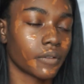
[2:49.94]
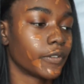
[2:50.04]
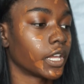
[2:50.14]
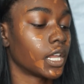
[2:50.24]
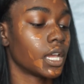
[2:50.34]

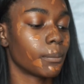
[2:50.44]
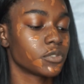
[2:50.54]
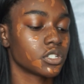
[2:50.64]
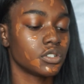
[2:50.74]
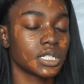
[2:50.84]
Forget it. I'm
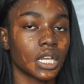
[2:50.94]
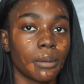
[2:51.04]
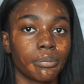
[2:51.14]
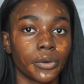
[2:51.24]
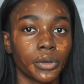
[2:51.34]
just using a
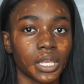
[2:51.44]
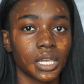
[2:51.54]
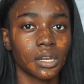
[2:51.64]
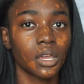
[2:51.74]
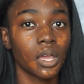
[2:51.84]

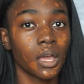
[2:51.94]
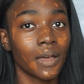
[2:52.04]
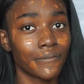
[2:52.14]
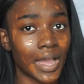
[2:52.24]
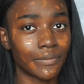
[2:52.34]
broken
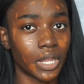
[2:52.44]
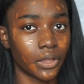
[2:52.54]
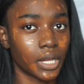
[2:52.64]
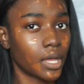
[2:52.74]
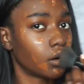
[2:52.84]
$5
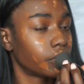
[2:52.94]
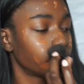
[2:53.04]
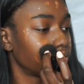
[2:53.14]
e.l.f.